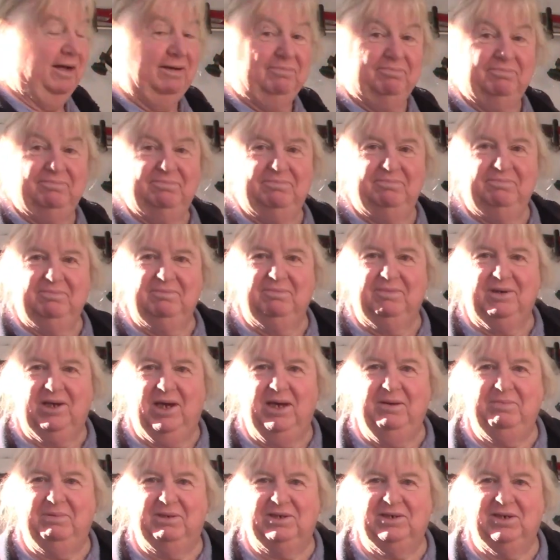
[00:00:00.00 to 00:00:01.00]
I
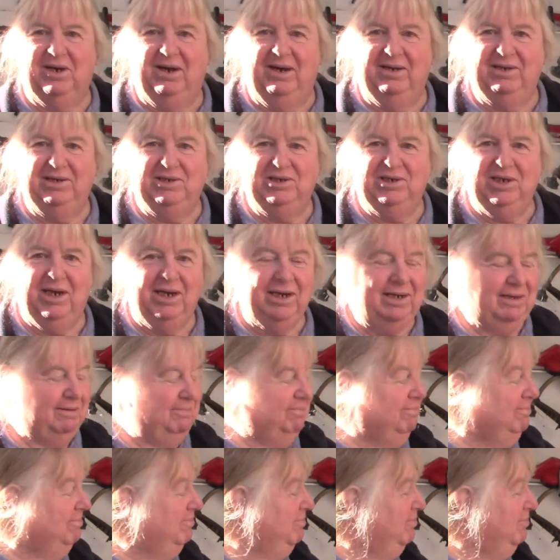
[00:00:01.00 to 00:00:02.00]
keep a tidy shed.